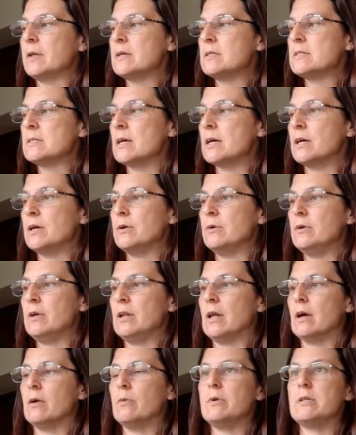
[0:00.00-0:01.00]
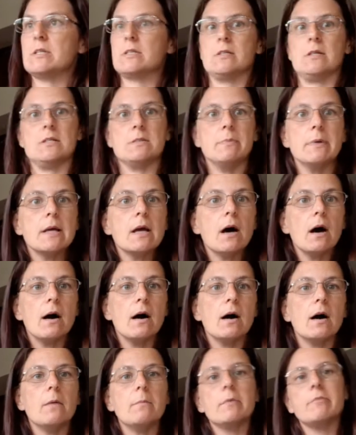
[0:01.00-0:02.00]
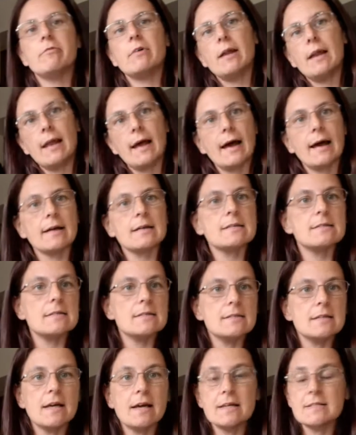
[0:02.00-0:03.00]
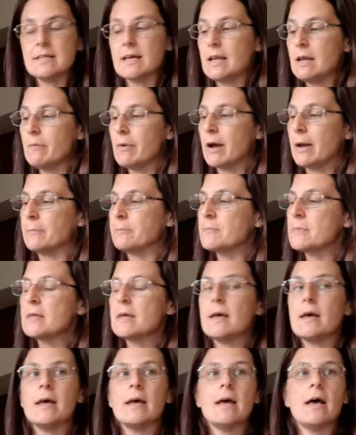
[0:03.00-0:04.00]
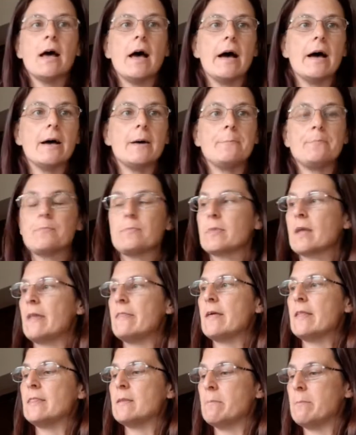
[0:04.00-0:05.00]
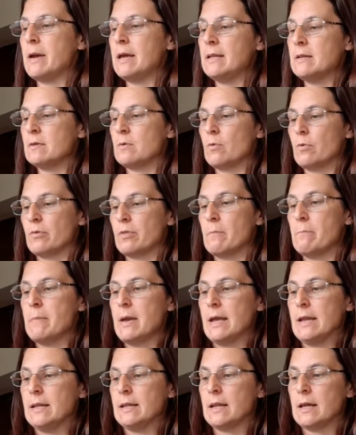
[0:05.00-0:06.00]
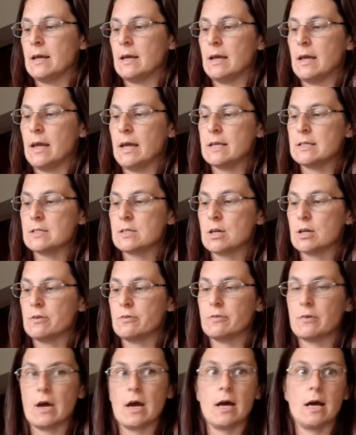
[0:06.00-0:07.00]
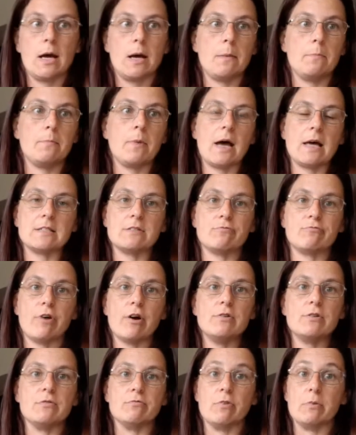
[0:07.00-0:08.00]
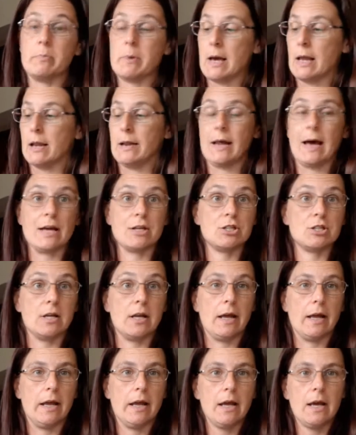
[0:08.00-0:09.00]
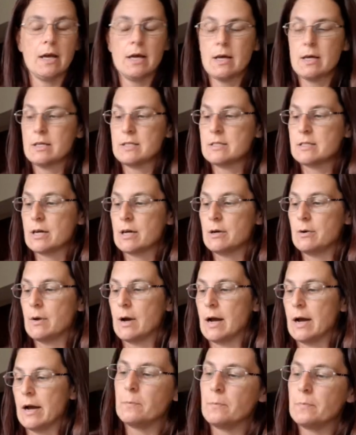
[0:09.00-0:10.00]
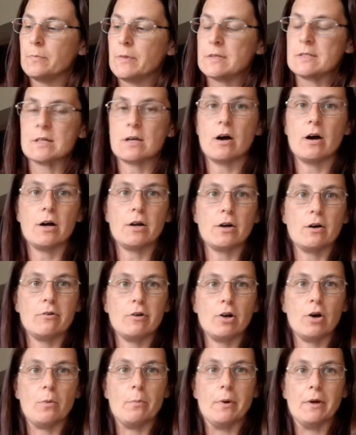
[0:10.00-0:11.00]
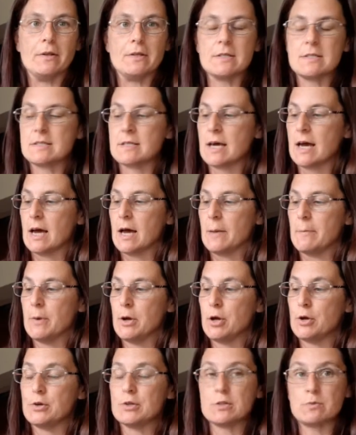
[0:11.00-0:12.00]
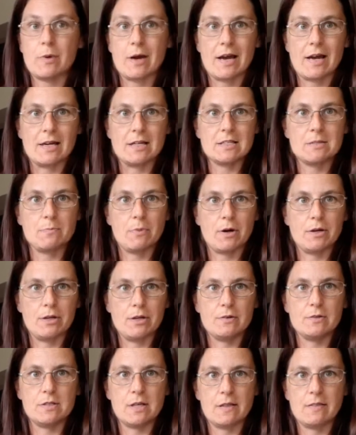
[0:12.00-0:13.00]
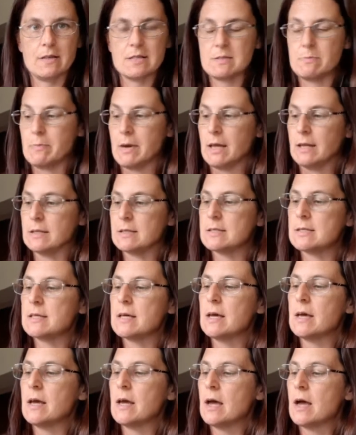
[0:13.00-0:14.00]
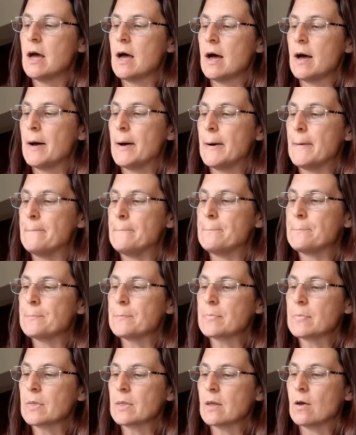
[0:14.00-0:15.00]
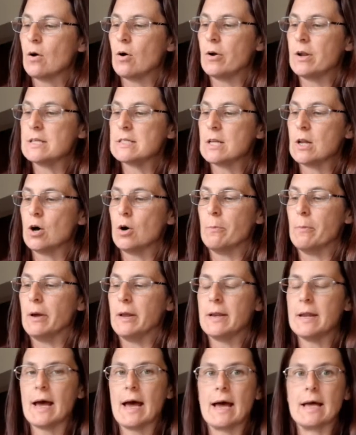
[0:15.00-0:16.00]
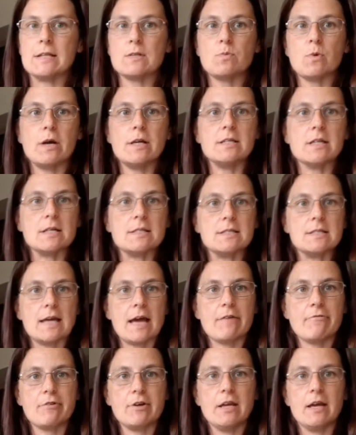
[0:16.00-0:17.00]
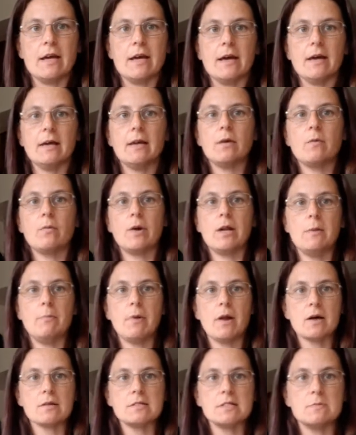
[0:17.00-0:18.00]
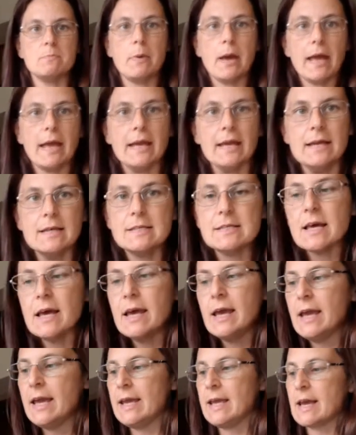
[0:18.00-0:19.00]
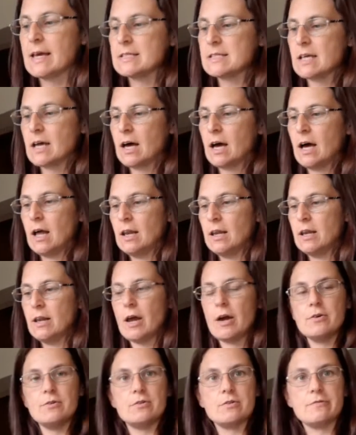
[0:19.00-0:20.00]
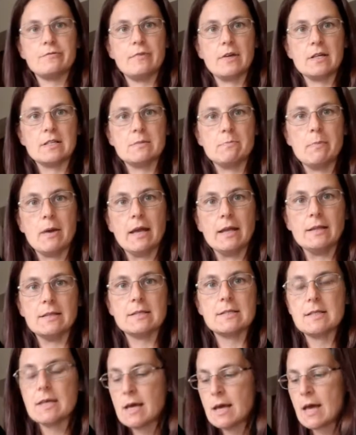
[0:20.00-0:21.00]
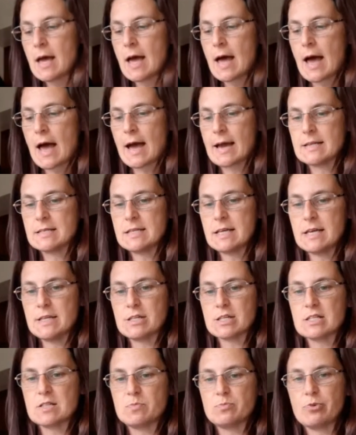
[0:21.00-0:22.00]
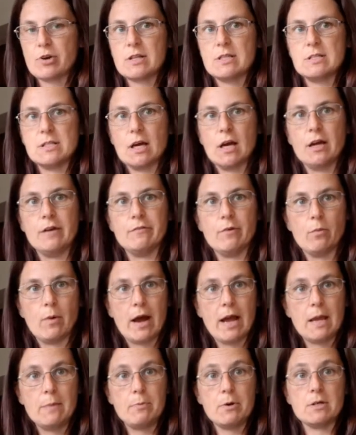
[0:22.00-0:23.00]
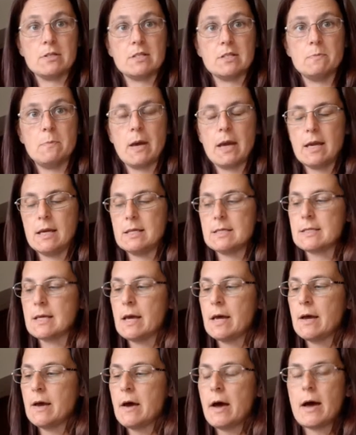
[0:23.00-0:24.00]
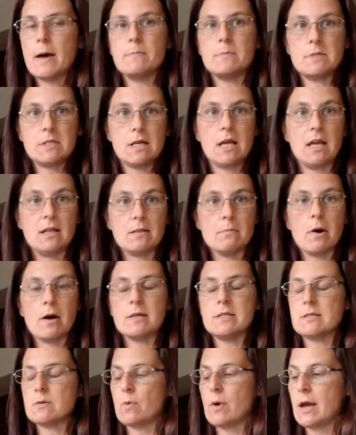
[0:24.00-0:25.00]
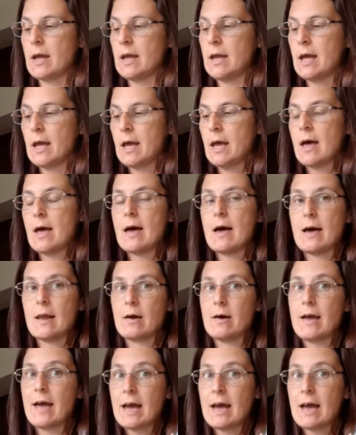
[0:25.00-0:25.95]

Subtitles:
So you know, we just need to be calm and relaxed as it is anyway. And then the mint is good as a rodent repellent actually. So there's a guy on our allotments who swears by using this mint on his allotment. And what he does is every year when he plants his peas, he gets a load of this mint and he just spreads it over where he puts his peas to keep the mice away. And I